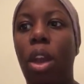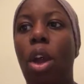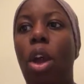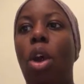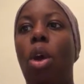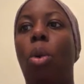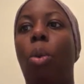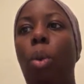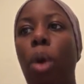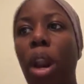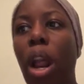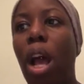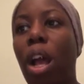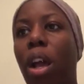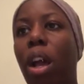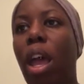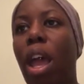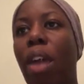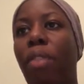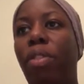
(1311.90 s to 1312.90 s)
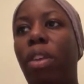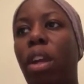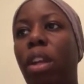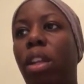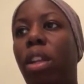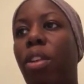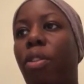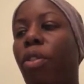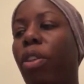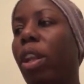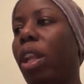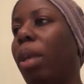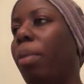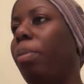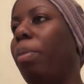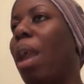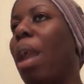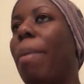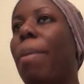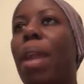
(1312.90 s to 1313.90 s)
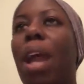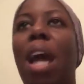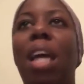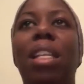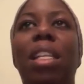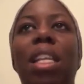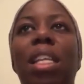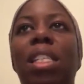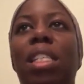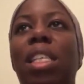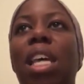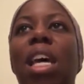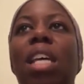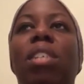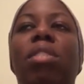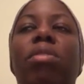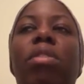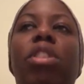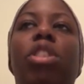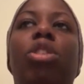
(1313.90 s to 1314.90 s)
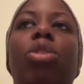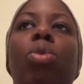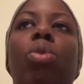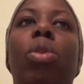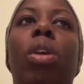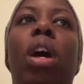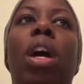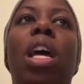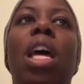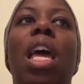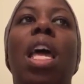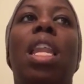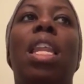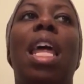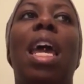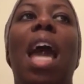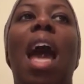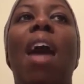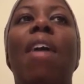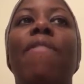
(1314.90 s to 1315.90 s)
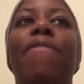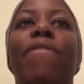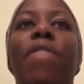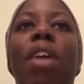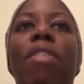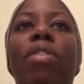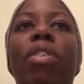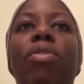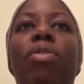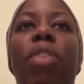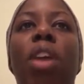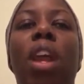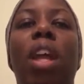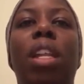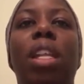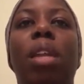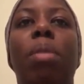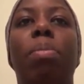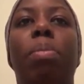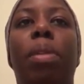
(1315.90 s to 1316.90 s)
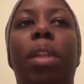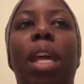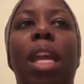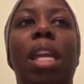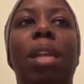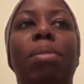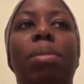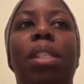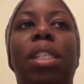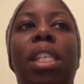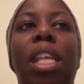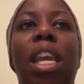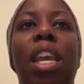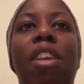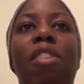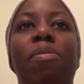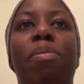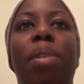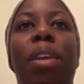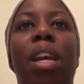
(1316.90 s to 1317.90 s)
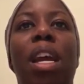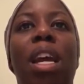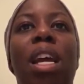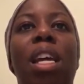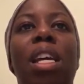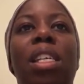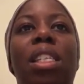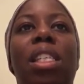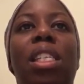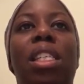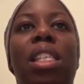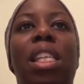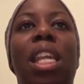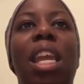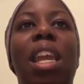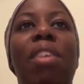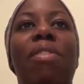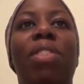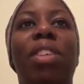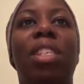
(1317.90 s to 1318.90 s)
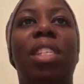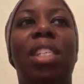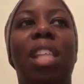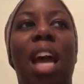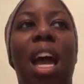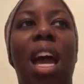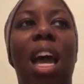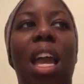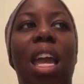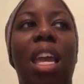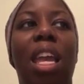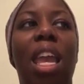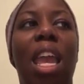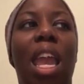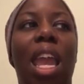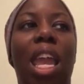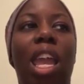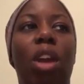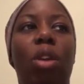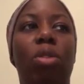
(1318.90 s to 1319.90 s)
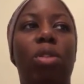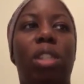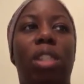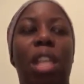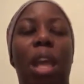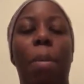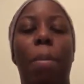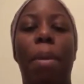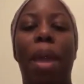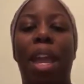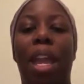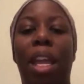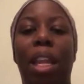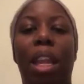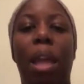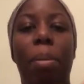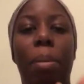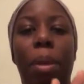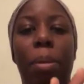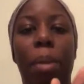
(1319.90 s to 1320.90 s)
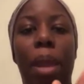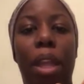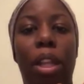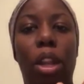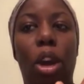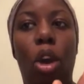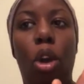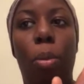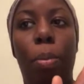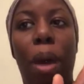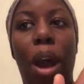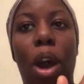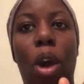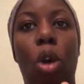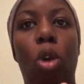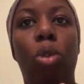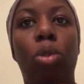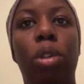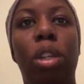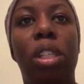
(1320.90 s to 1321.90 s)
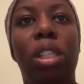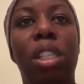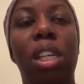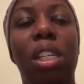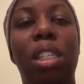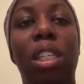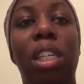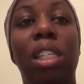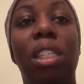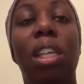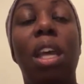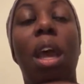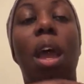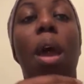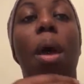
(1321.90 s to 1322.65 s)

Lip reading: What I could have done differently. Maybe I didn't test sooner. Like, I very rarely blame Steve, because Steve is not, he'll step back and let me make my own decisions.